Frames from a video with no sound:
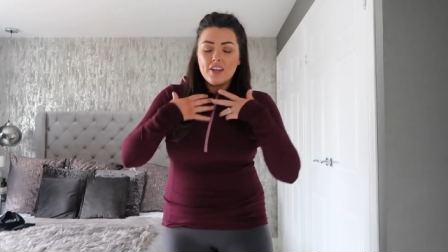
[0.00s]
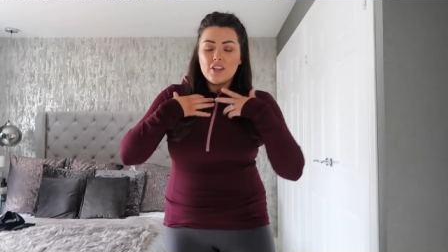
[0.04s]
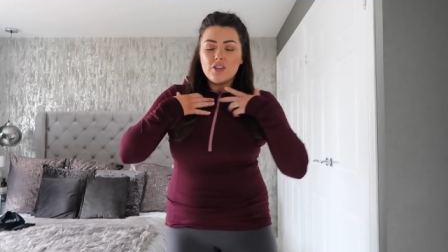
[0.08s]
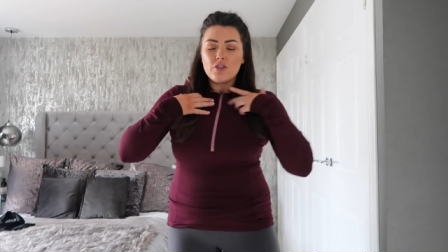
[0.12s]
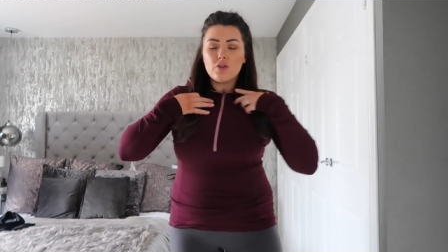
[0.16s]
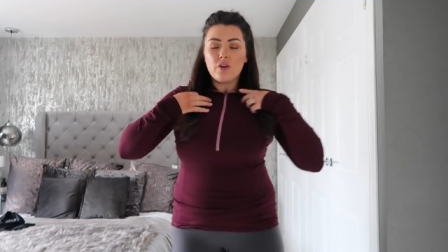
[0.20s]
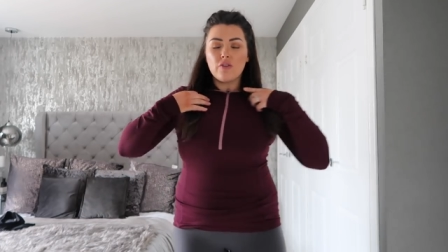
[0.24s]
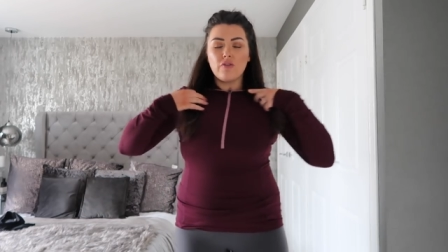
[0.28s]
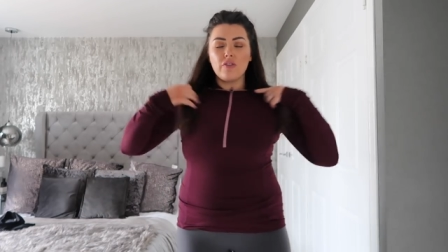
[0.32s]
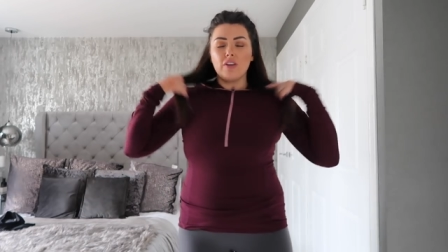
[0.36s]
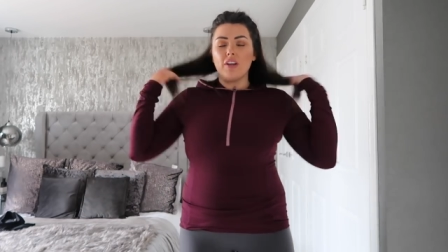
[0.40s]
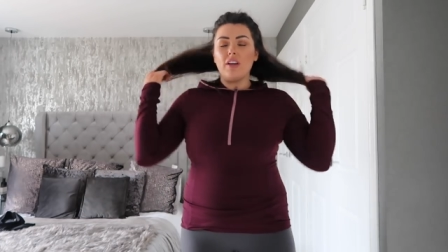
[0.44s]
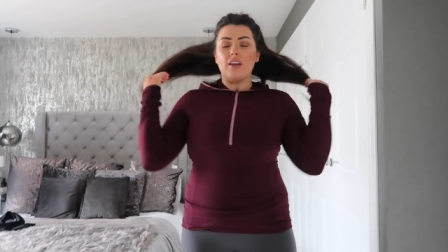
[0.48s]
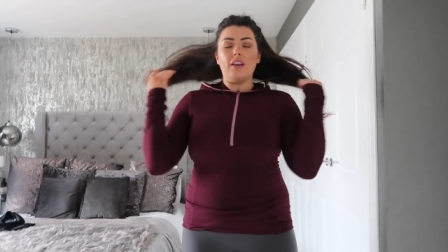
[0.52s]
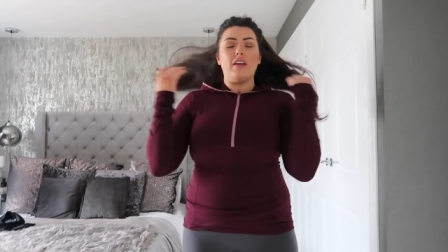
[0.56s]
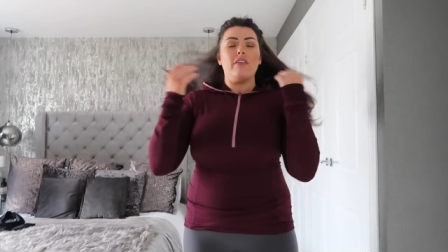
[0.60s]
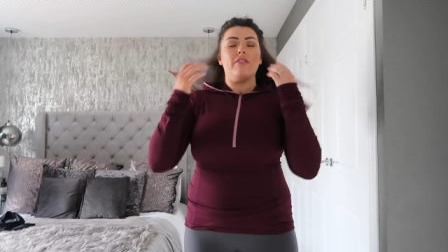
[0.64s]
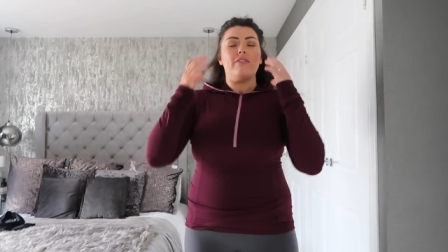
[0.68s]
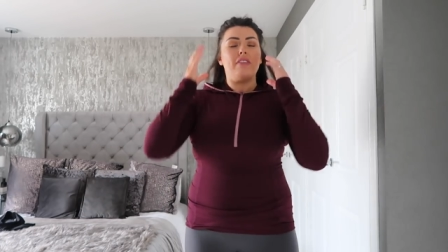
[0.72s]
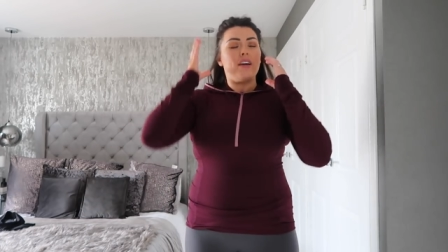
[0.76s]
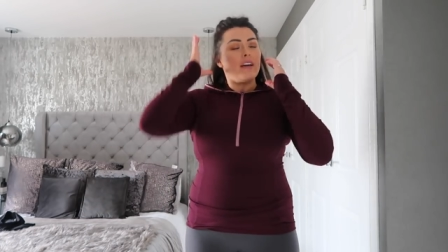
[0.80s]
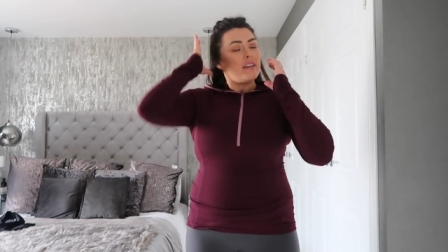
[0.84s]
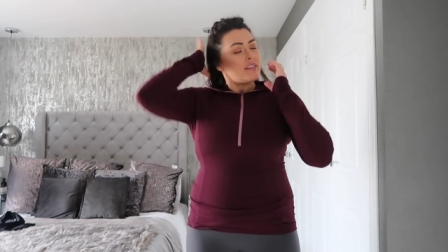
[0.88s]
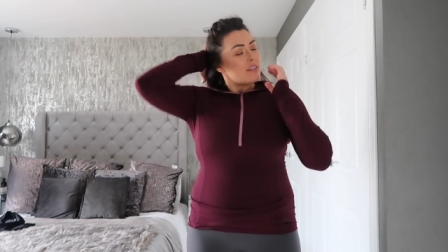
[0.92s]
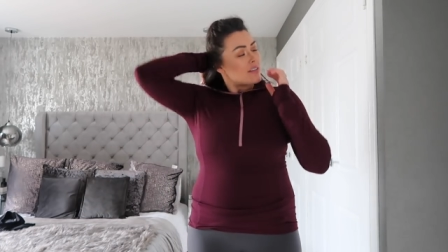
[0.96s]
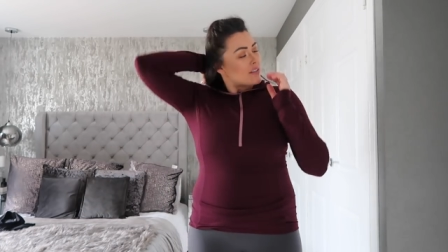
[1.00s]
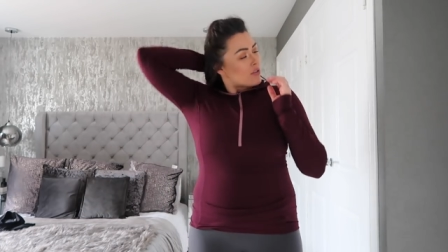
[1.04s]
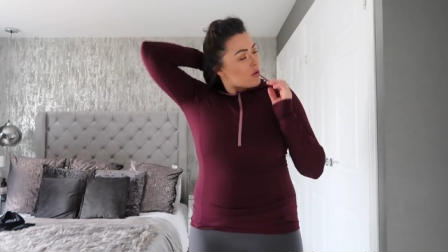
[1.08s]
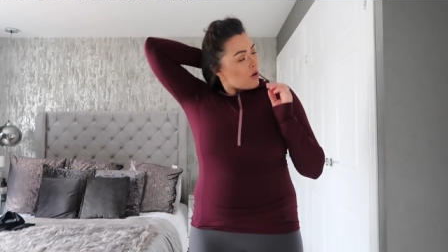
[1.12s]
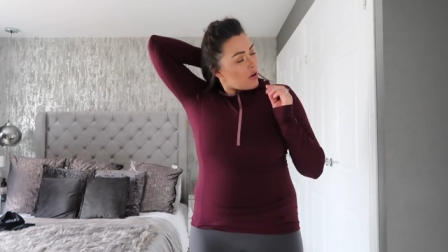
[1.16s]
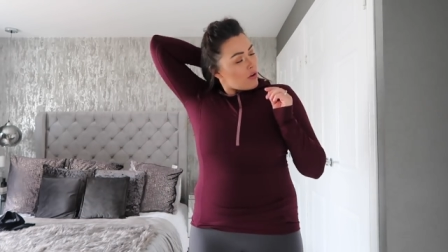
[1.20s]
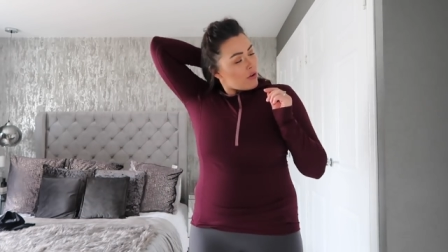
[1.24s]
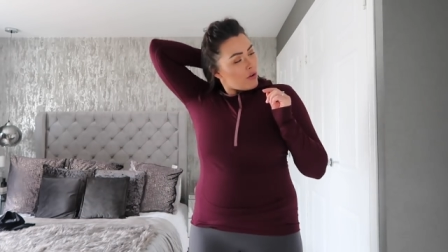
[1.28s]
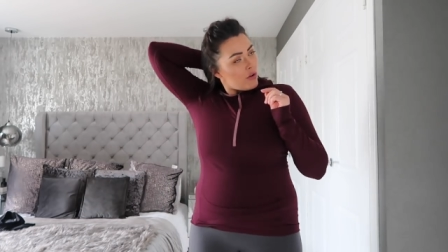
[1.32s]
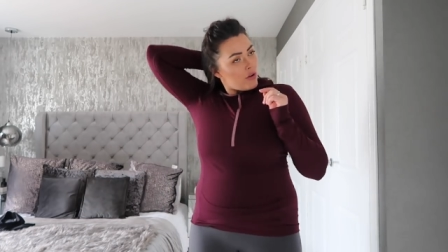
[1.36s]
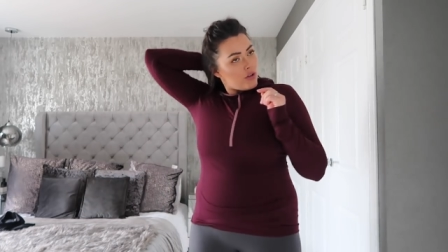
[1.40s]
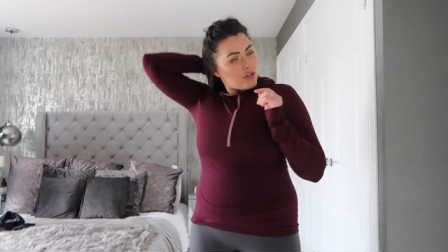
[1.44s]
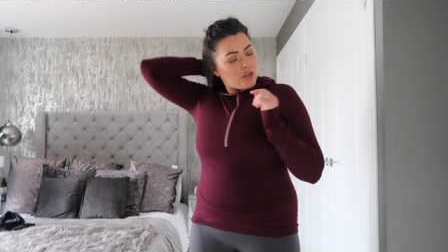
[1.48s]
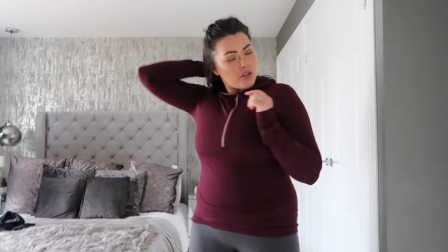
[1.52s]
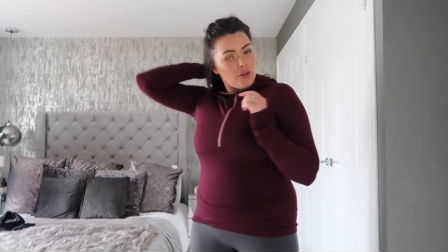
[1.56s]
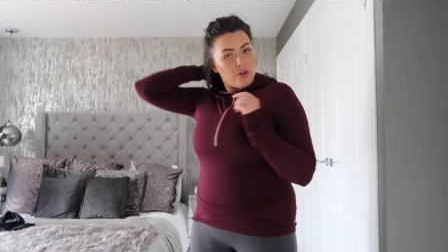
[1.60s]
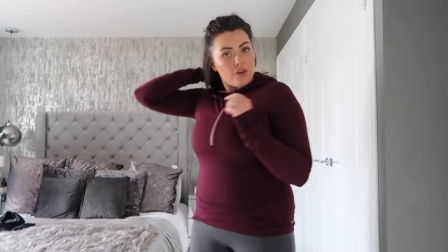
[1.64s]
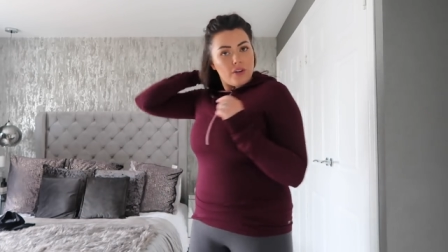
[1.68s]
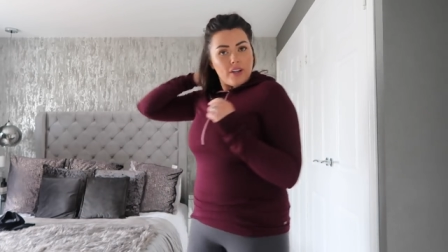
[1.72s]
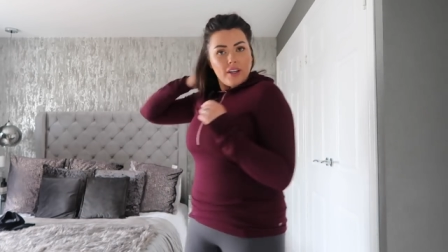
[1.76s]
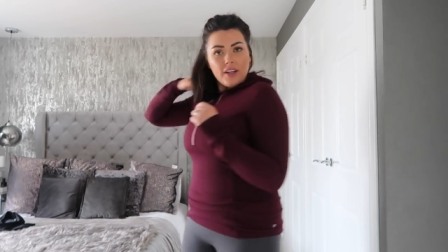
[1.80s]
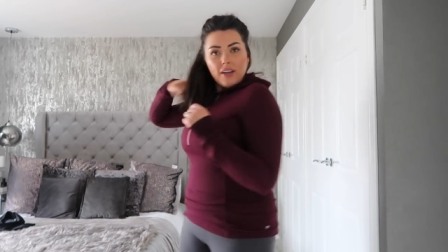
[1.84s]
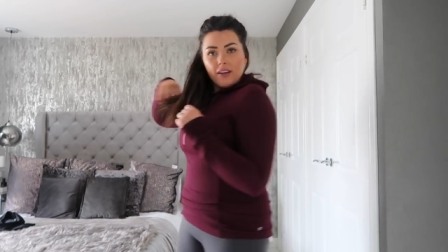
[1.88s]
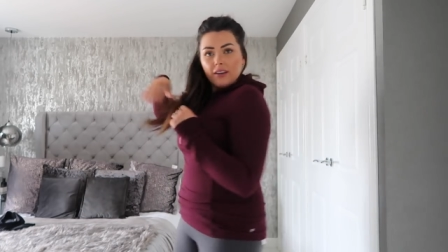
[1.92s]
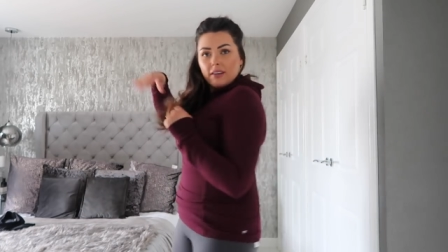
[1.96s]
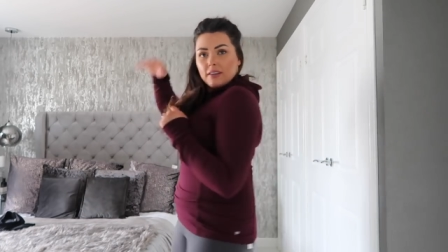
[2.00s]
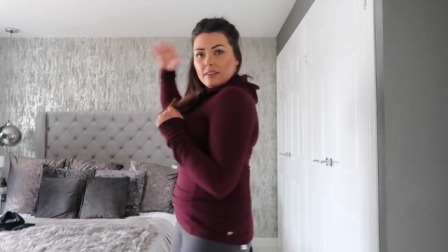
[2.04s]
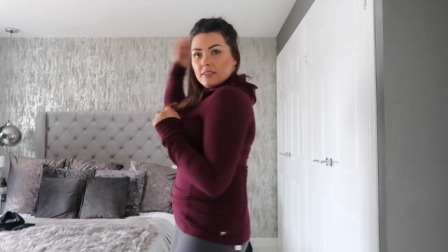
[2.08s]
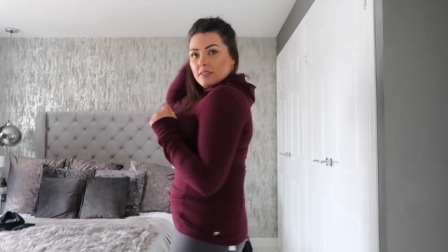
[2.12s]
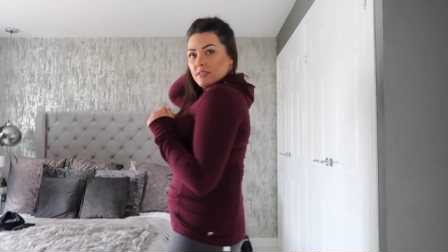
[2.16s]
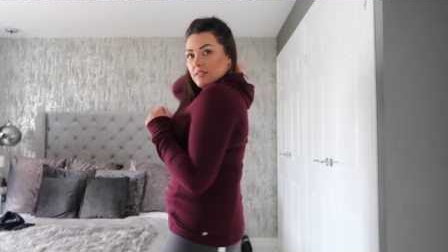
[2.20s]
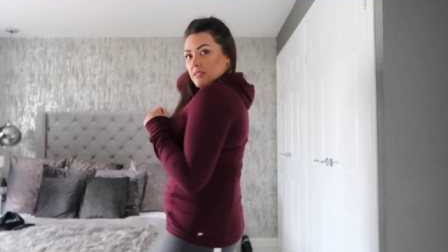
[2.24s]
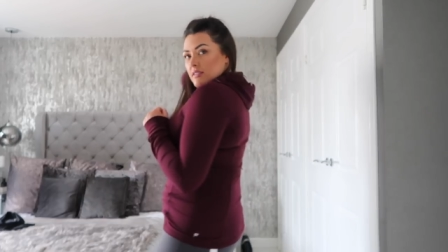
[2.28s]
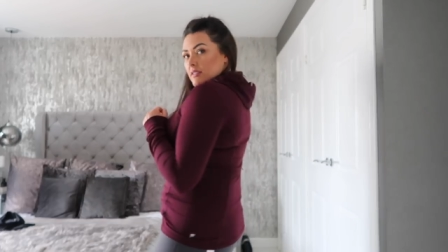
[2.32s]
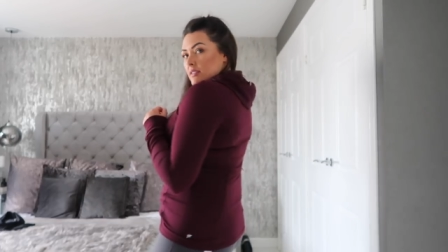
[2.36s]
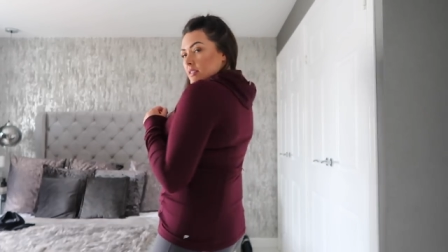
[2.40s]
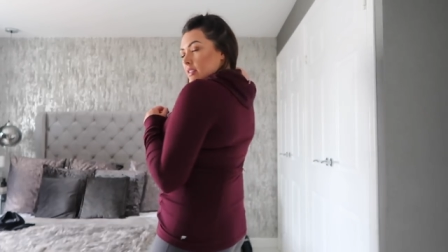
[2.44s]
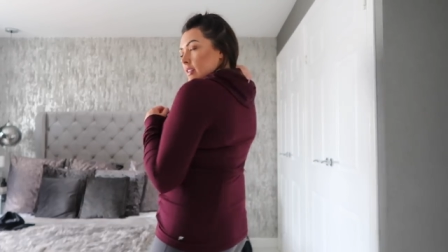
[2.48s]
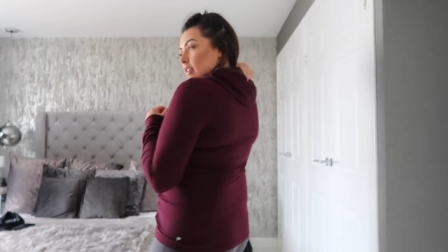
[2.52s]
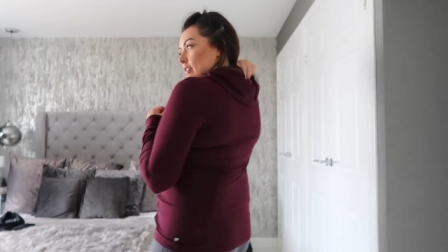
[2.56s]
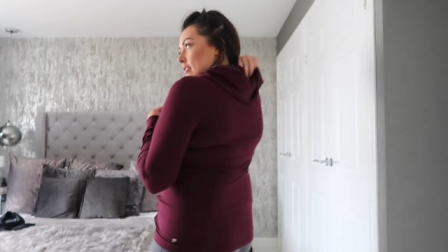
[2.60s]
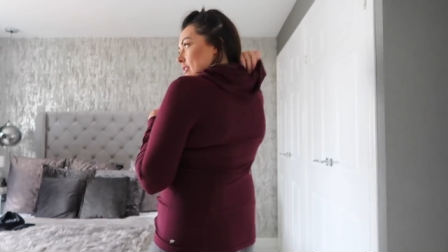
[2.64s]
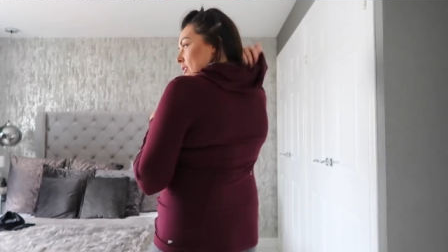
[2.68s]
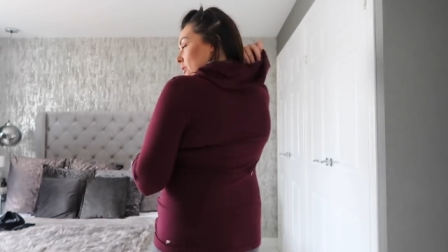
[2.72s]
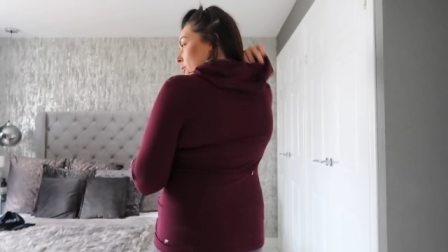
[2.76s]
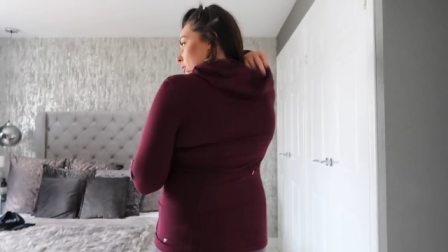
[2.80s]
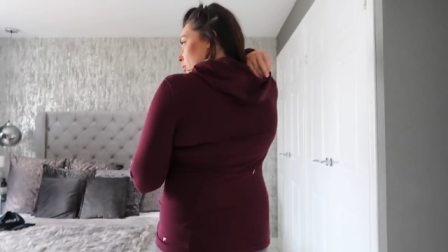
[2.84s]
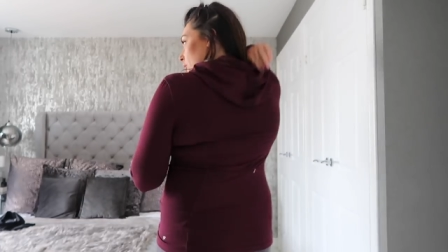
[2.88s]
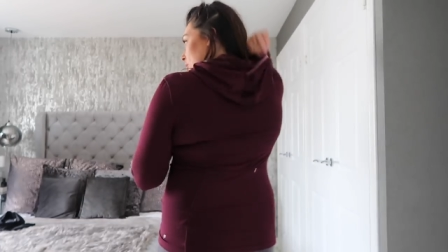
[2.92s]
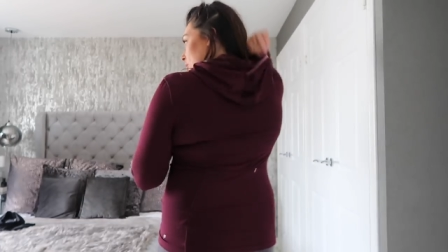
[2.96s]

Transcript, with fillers: So I really love this. It's got a hood on it. It's got this little